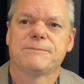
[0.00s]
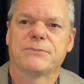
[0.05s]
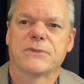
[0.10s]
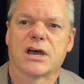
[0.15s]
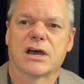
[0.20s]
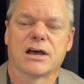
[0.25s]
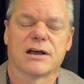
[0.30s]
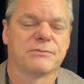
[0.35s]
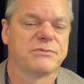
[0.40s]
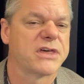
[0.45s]

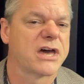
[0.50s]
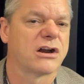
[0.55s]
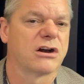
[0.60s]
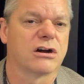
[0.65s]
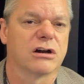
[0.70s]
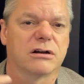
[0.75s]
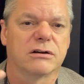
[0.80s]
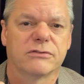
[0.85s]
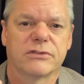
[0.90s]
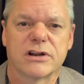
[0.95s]
that
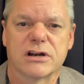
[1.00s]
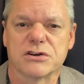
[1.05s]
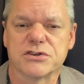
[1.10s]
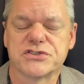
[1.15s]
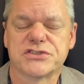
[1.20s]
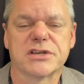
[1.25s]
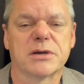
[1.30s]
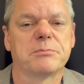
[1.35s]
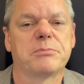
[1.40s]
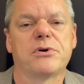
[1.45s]
are
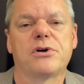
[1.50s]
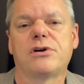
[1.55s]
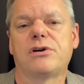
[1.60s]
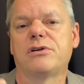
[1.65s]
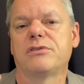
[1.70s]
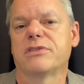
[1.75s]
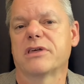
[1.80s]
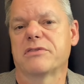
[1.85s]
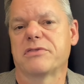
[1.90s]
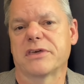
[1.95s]

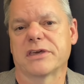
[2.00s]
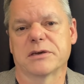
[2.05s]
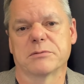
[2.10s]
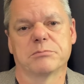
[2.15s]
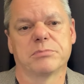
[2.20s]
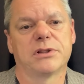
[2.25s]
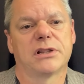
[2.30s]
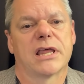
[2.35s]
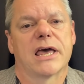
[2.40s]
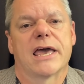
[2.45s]
simple, that they can
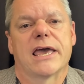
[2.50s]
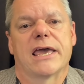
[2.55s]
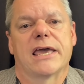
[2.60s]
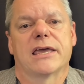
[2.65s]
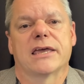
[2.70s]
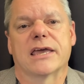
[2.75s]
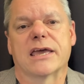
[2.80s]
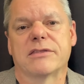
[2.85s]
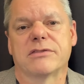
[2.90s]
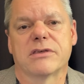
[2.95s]

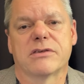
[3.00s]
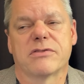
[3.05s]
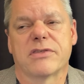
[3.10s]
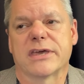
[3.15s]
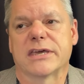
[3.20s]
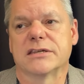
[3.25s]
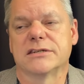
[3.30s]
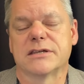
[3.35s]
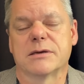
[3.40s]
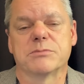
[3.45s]
play, and that they
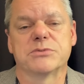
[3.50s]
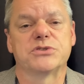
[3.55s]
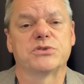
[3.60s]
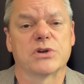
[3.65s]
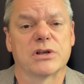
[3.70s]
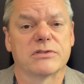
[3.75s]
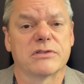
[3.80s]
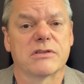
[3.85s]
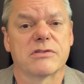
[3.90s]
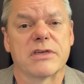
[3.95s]
can
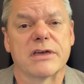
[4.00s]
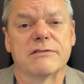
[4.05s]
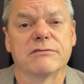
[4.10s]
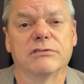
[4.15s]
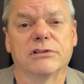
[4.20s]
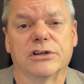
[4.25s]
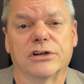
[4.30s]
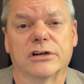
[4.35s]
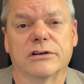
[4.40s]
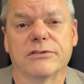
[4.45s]
demonstrate that they've
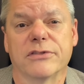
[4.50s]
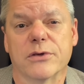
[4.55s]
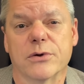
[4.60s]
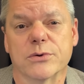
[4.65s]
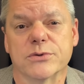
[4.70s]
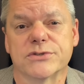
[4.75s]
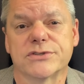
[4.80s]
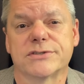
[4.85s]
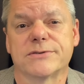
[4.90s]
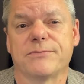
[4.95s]
learned
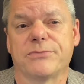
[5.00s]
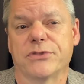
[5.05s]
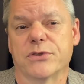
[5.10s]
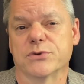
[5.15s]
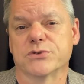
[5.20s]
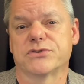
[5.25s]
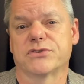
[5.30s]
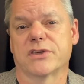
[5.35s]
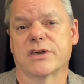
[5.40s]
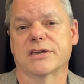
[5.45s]
those
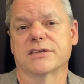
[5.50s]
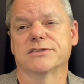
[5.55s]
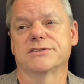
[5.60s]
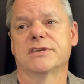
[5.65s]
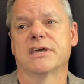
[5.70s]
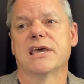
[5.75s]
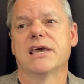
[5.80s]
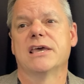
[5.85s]
things.